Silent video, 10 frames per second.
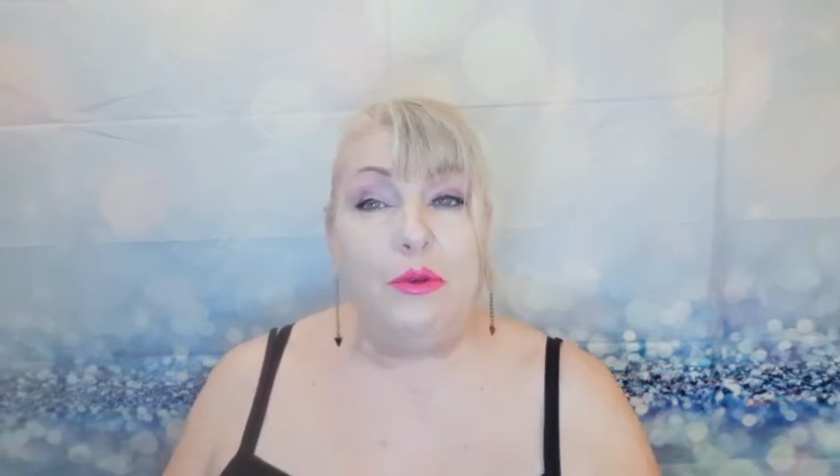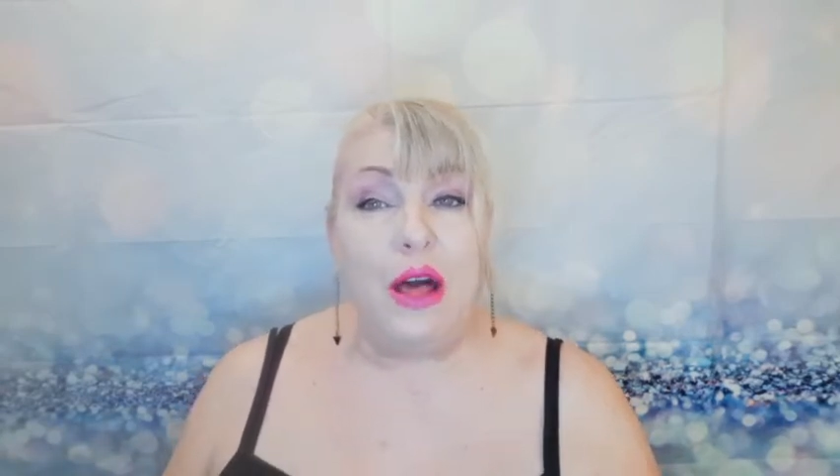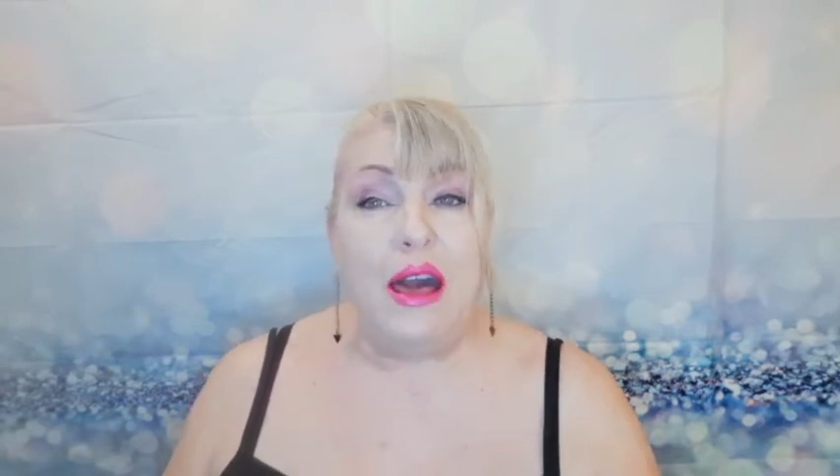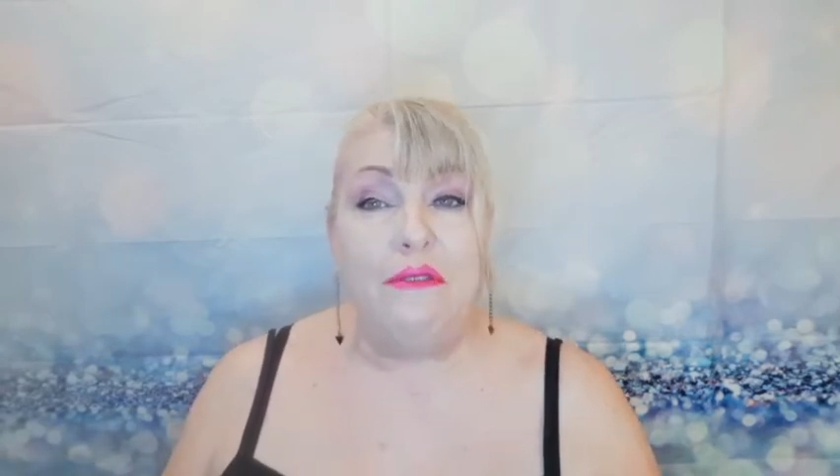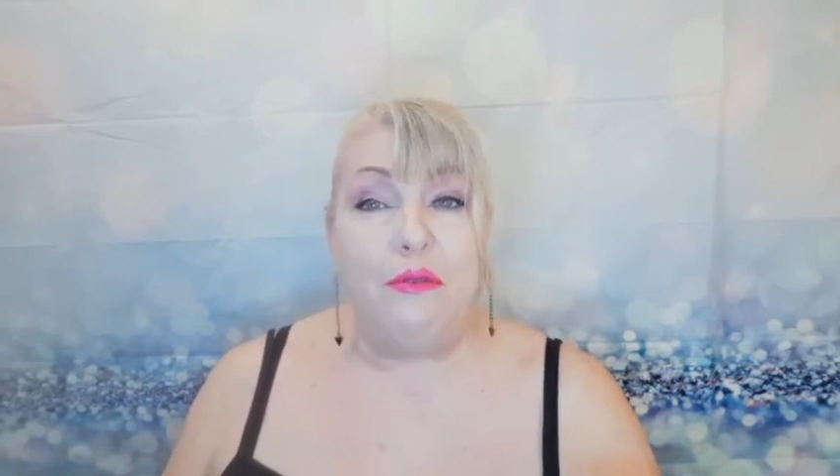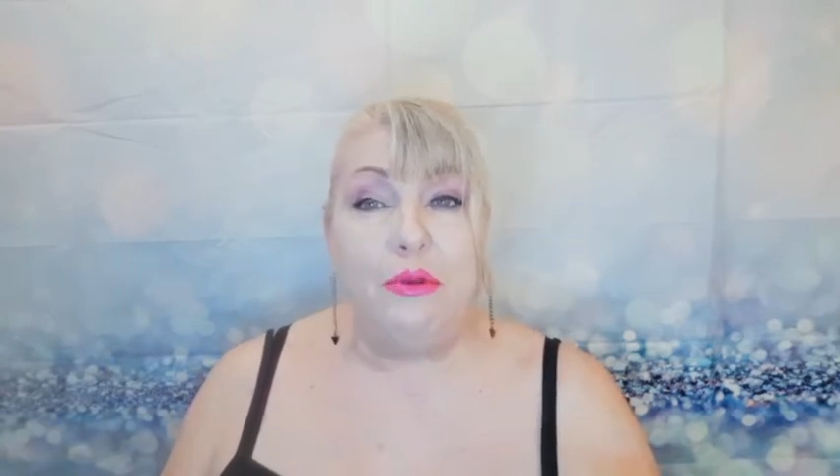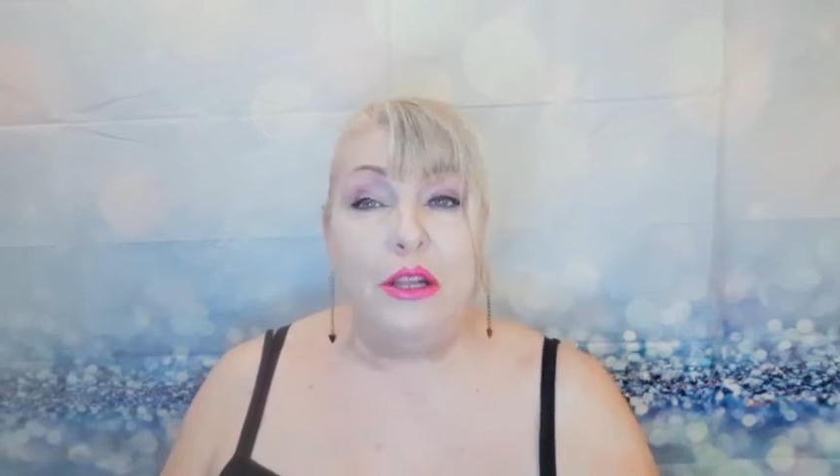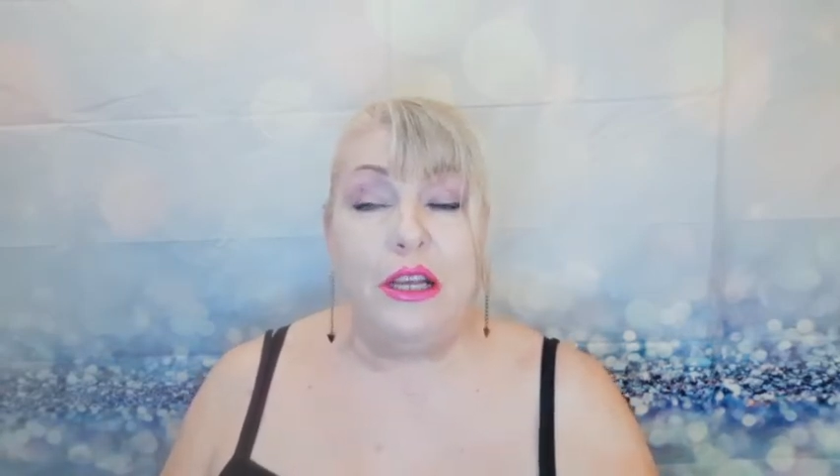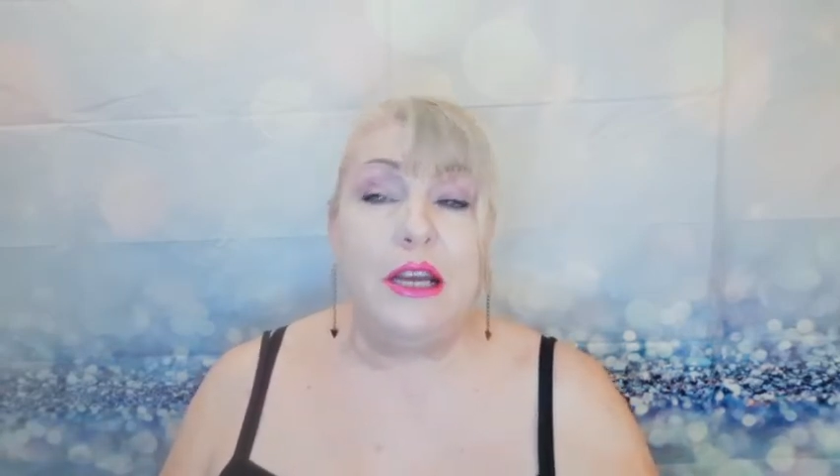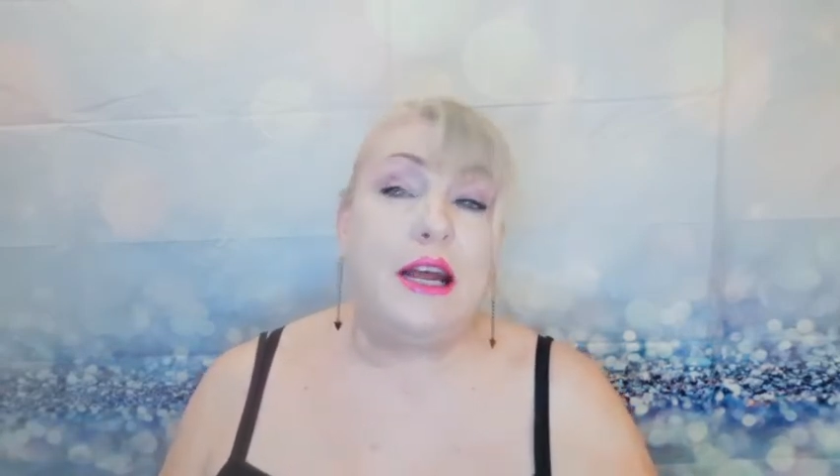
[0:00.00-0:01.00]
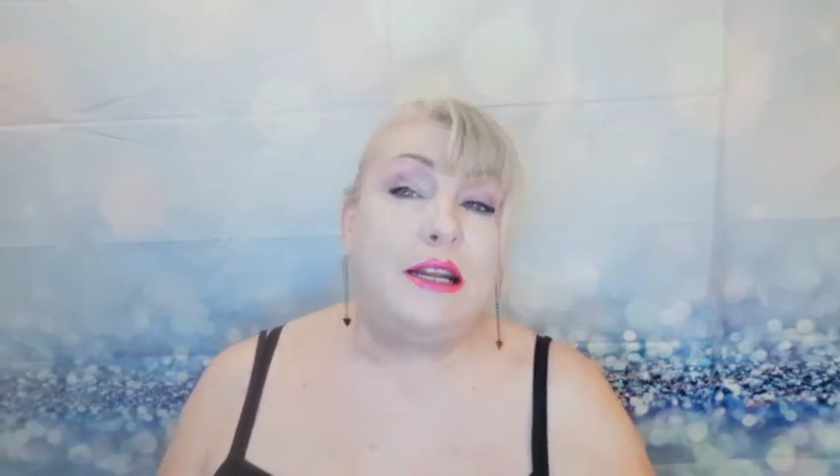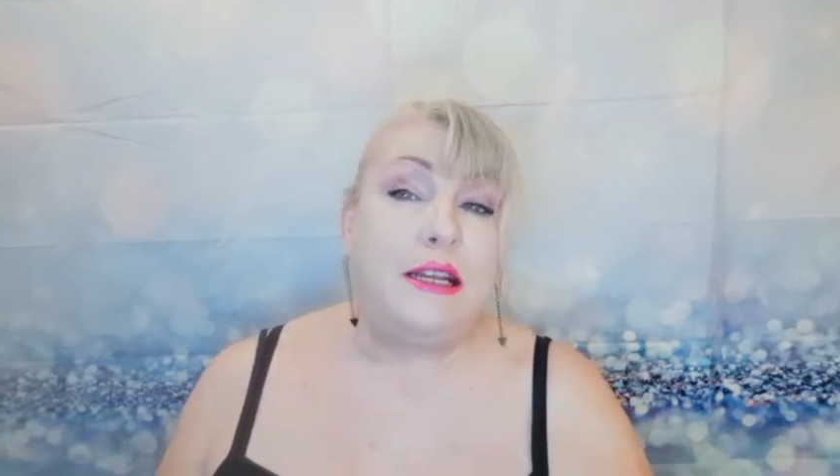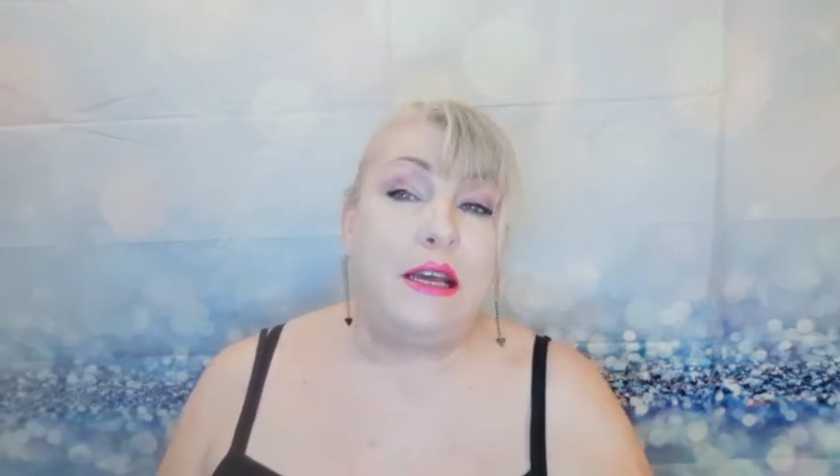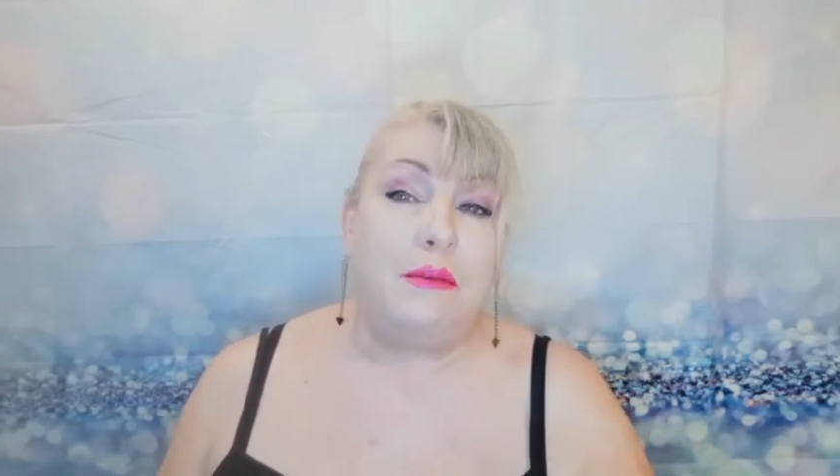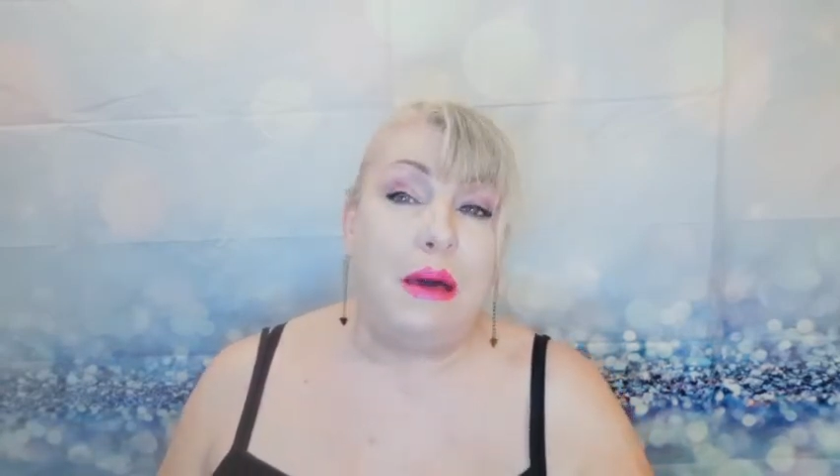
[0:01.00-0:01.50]
we'll have a really good
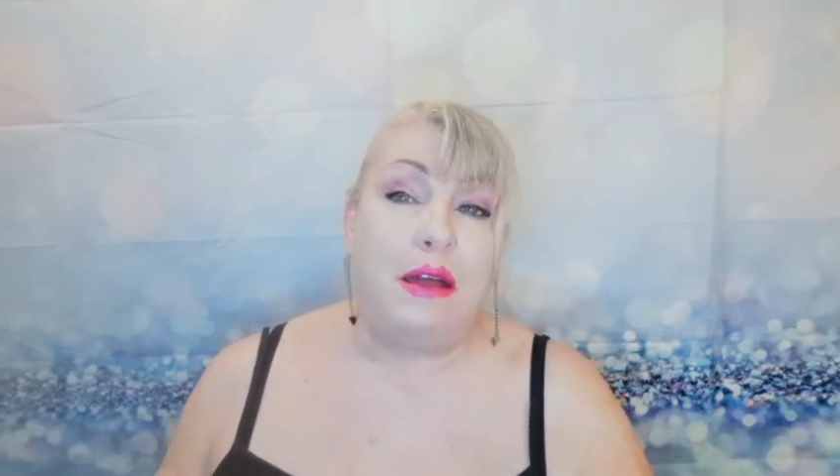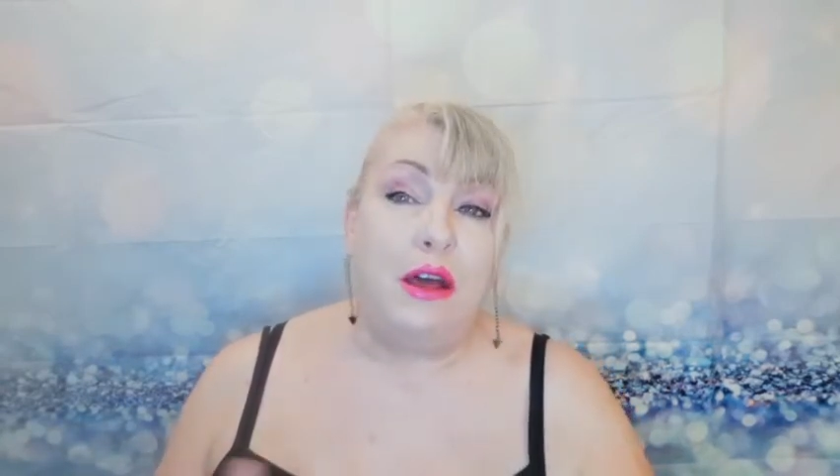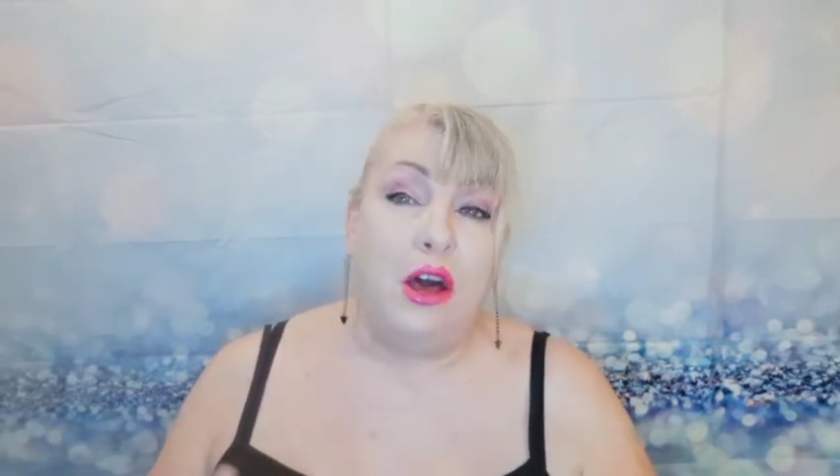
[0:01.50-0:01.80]
idea about